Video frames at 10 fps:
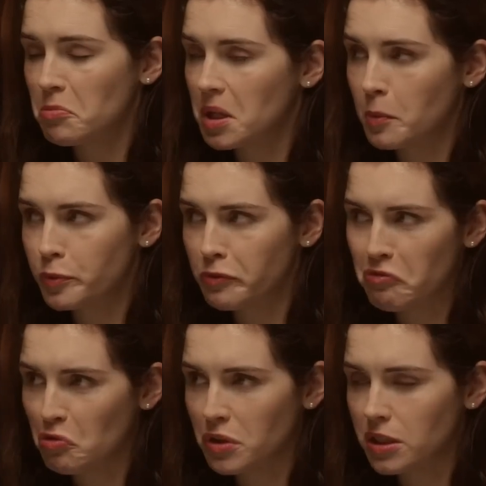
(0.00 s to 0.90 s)
probably comes from
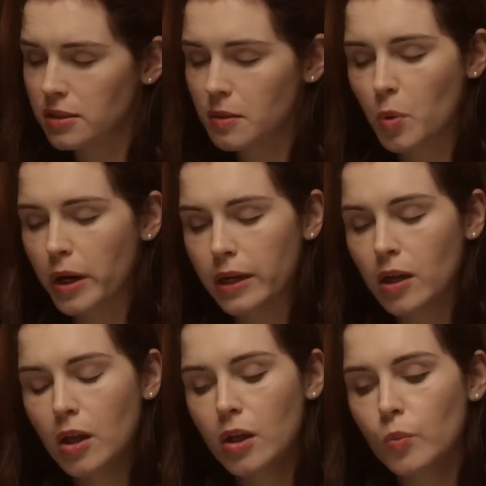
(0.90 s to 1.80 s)
Freud in some way,
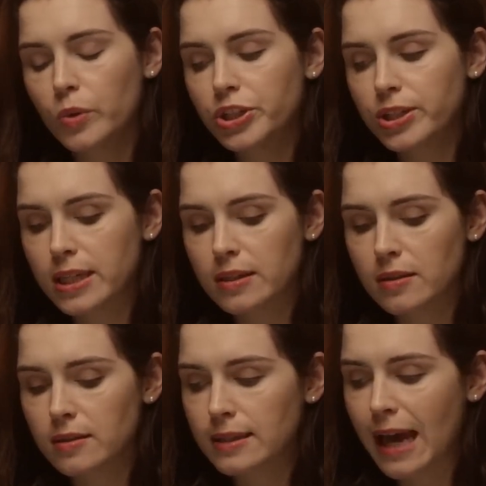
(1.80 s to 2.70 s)
which sees
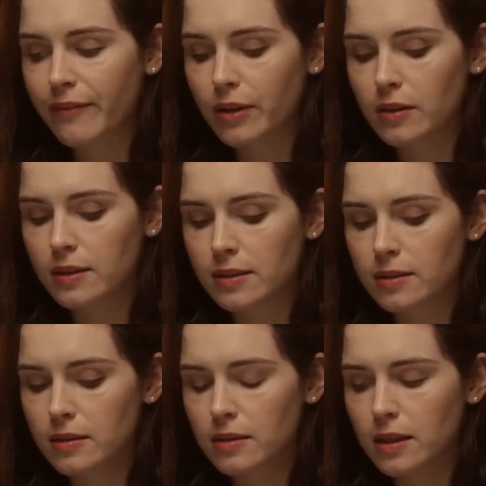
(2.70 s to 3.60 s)
us as having
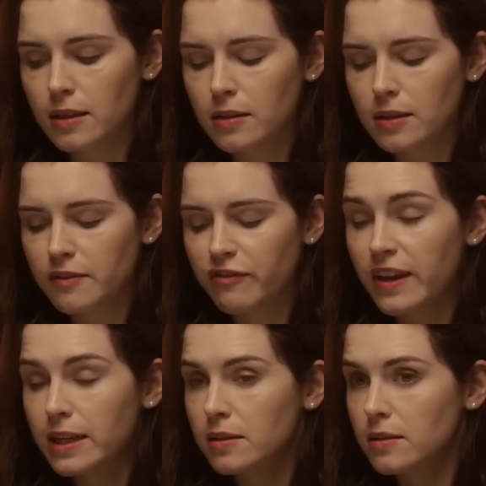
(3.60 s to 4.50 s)
this
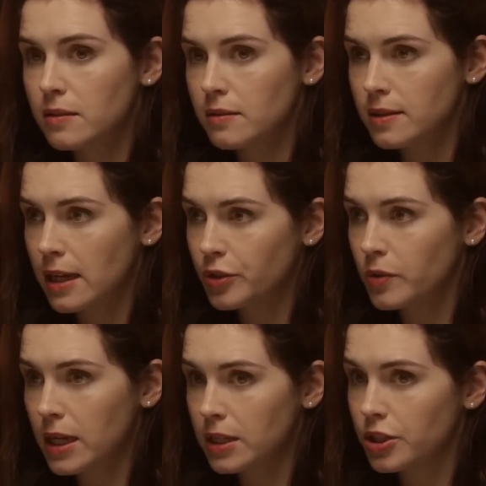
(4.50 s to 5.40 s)
fixed
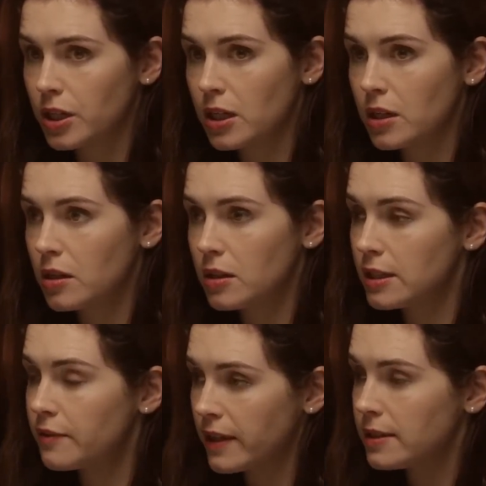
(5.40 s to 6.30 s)
sexual energy that
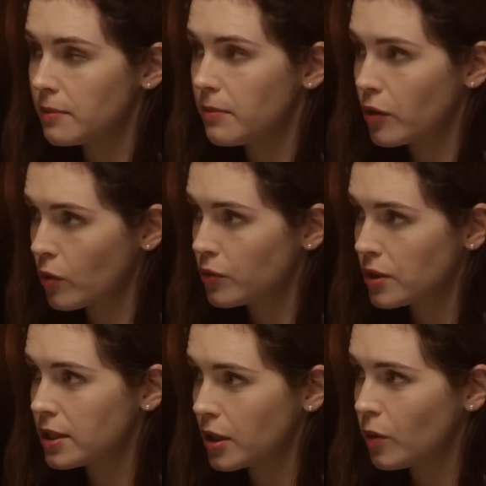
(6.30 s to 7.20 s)
is fixed in both
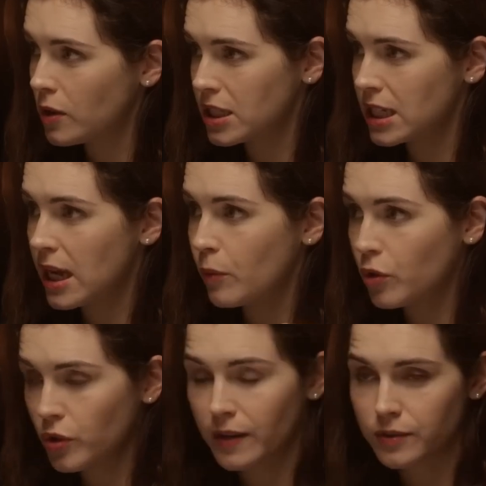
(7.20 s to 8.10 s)
quantity and quality, and
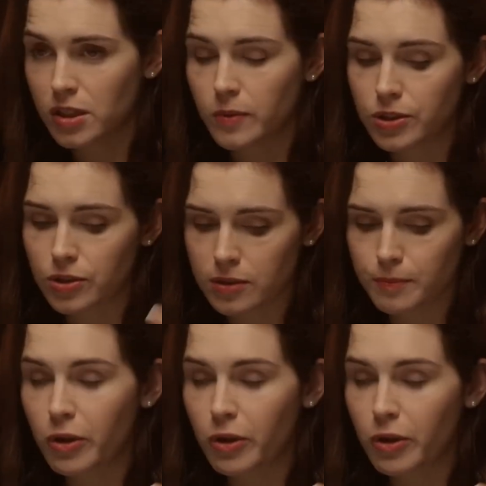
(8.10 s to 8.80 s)
what you have to do is just